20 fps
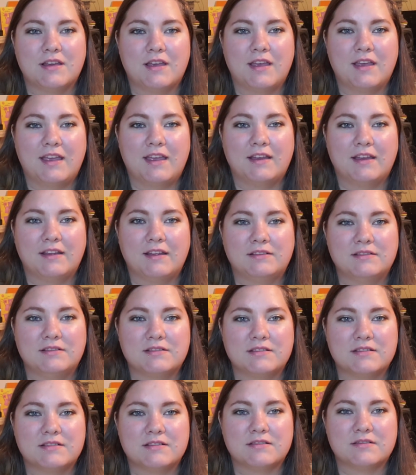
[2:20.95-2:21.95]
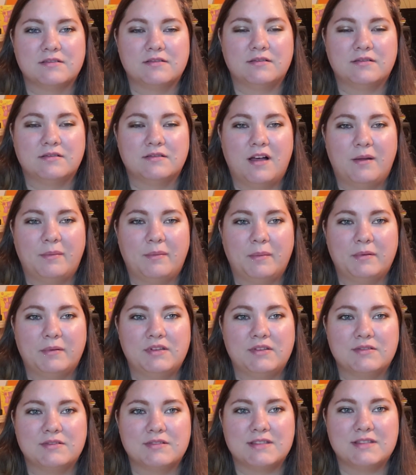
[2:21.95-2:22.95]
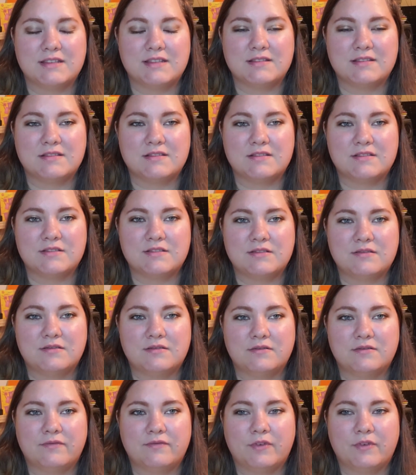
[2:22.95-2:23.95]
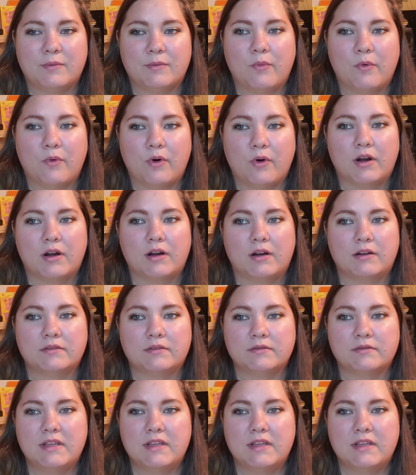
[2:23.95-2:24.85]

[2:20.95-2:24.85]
and I'll be able to use this for more